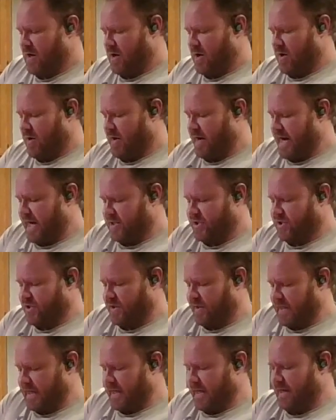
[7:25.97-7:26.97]
are
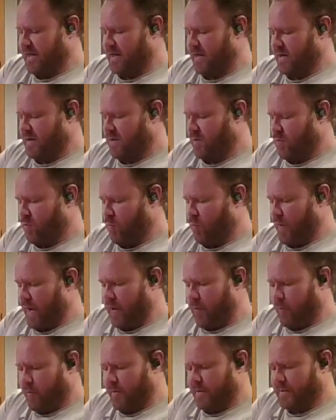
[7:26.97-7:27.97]
actually way
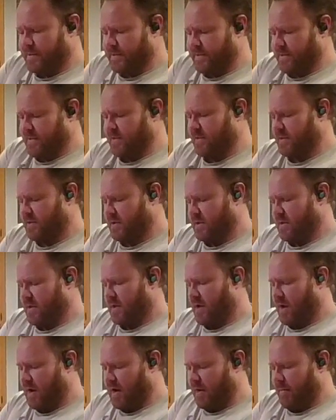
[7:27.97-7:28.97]
worse
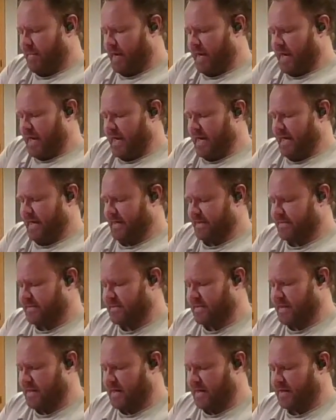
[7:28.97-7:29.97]
on my eyes
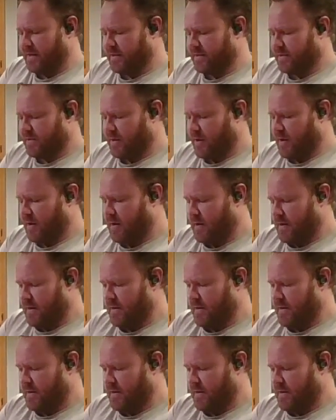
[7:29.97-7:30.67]
than onions are.